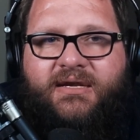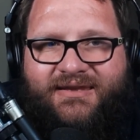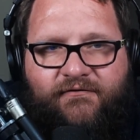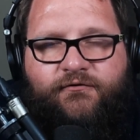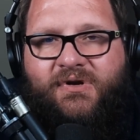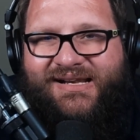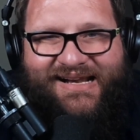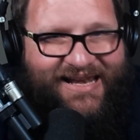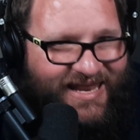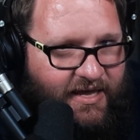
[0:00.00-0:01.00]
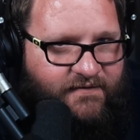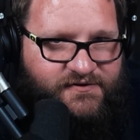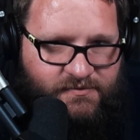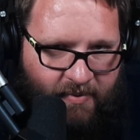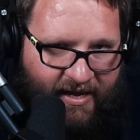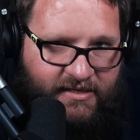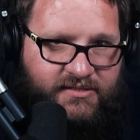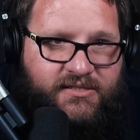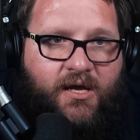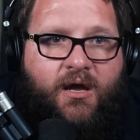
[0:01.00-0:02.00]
different cleave specs